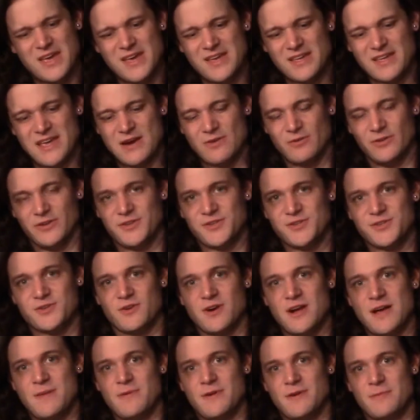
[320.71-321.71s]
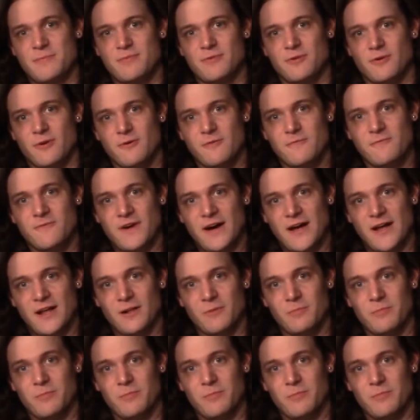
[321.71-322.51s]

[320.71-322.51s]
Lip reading: can't really describe in a profile,